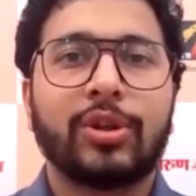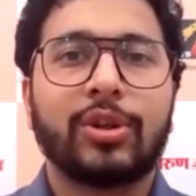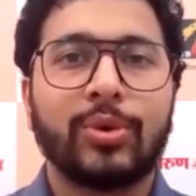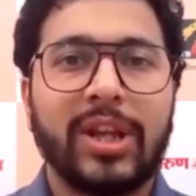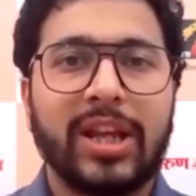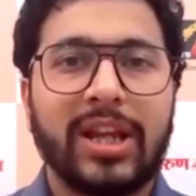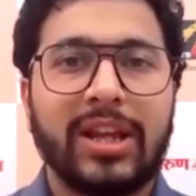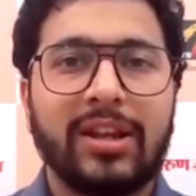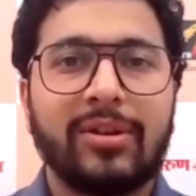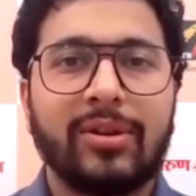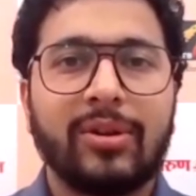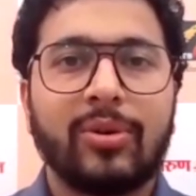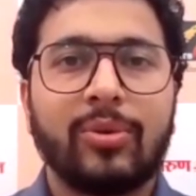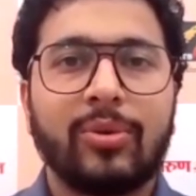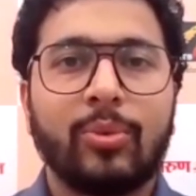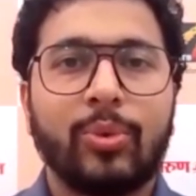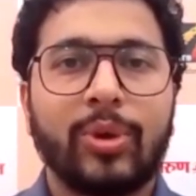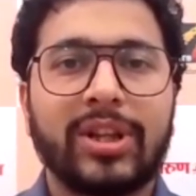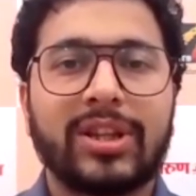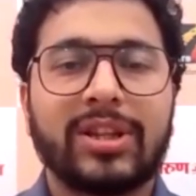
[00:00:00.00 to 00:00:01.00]
Today,
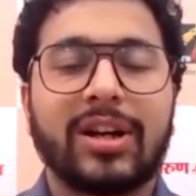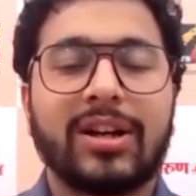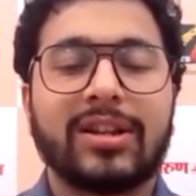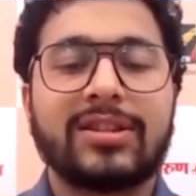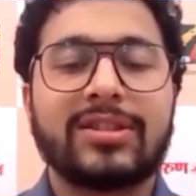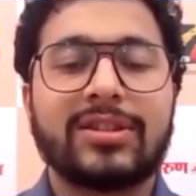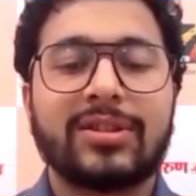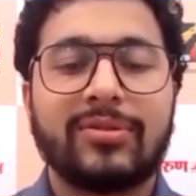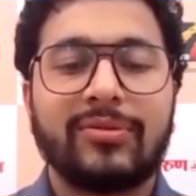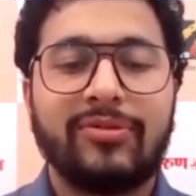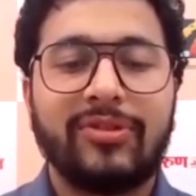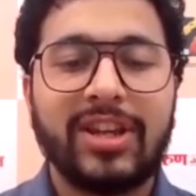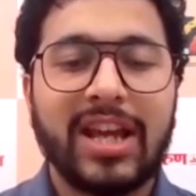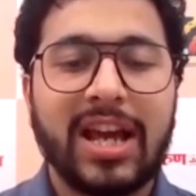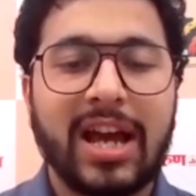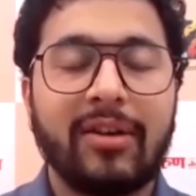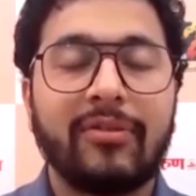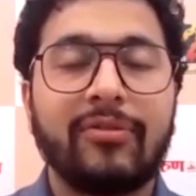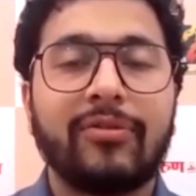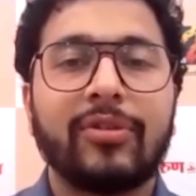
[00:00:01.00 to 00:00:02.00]
with us, we
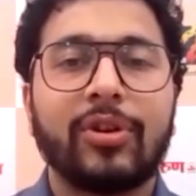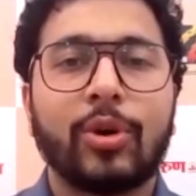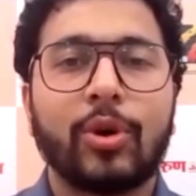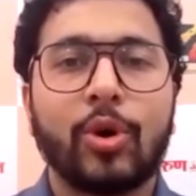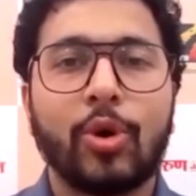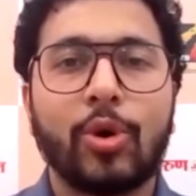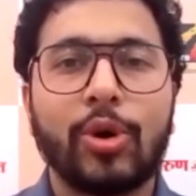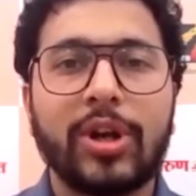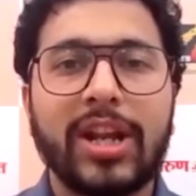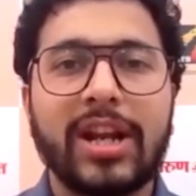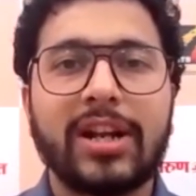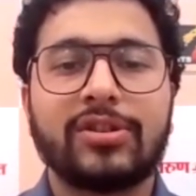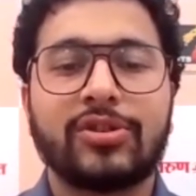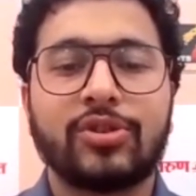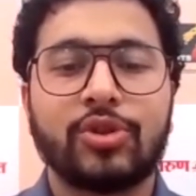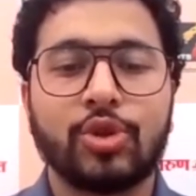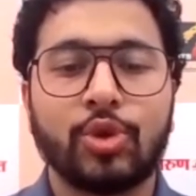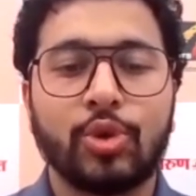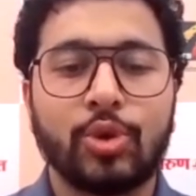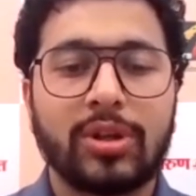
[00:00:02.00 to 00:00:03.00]
have Oded
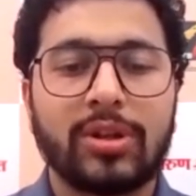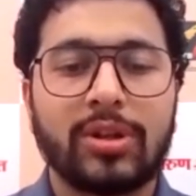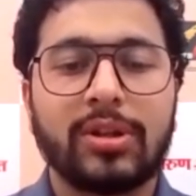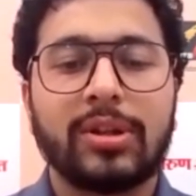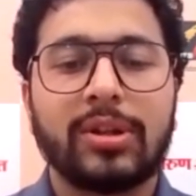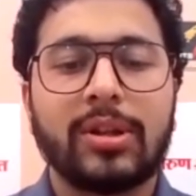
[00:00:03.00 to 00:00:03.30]
Tzur.